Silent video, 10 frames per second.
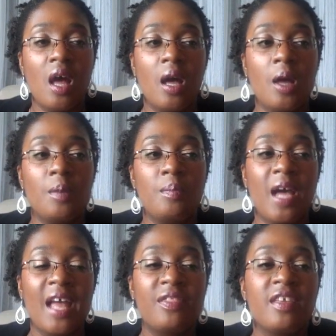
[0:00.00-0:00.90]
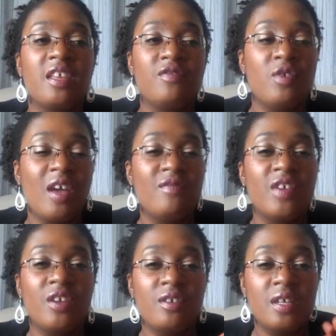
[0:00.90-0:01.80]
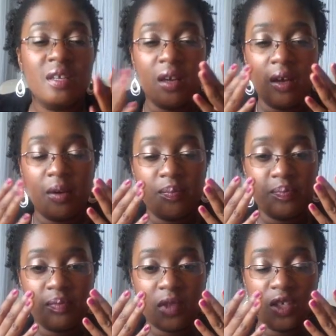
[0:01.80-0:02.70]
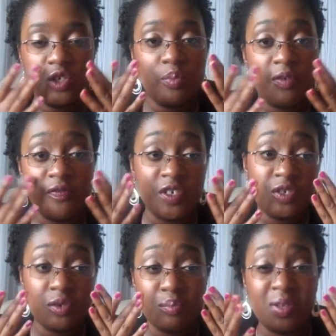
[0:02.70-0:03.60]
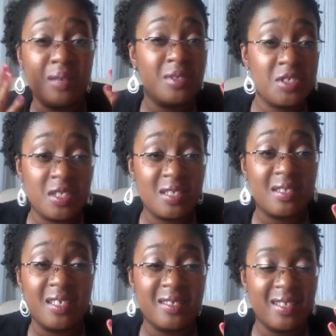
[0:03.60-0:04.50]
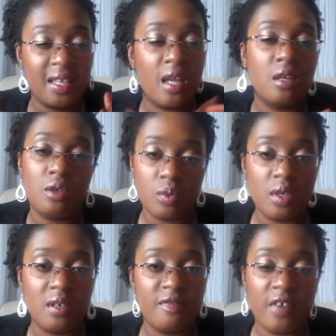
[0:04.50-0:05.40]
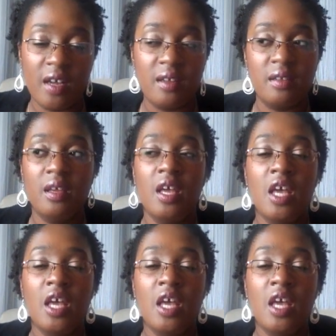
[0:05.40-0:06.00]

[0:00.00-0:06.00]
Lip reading: I think if you have very superficial blemishes and things like that, it'll work fine.